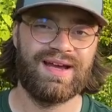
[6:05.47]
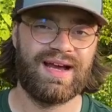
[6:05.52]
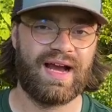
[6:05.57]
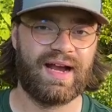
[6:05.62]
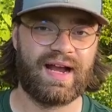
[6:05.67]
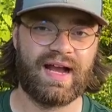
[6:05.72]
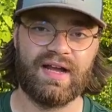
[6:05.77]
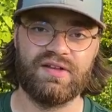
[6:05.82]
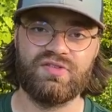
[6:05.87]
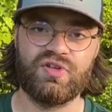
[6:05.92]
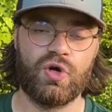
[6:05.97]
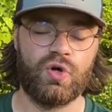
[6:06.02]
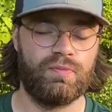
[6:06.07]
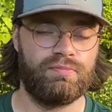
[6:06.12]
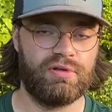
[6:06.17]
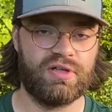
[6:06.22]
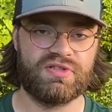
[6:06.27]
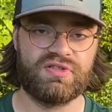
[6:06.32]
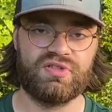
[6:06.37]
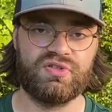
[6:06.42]
I got toe
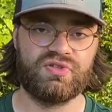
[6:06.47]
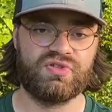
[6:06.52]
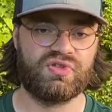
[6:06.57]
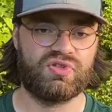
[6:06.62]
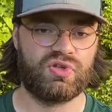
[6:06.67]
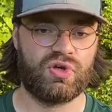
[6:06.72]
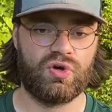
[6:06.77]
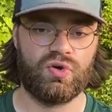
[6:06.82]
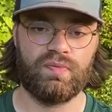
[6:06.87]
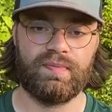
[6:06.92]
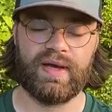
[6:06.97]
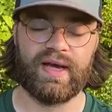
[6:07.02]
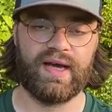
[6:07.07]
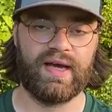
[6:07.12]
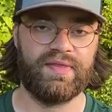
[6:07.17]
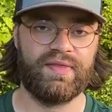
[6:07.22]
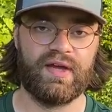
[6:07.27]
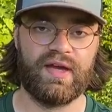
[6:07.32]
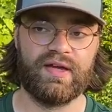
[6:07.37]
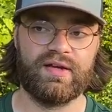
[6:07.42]
blisters so
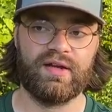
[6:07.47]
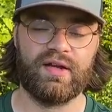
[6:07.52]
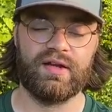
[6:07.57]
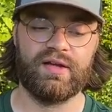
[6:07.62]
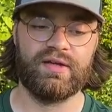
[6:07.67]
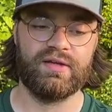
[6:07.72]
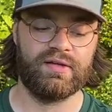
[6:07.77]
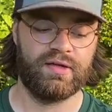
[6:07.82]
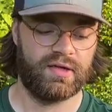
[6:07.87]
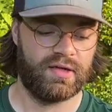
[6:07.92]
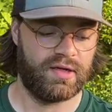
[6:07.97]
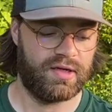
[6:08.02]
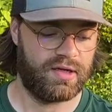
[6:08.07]
bad that night.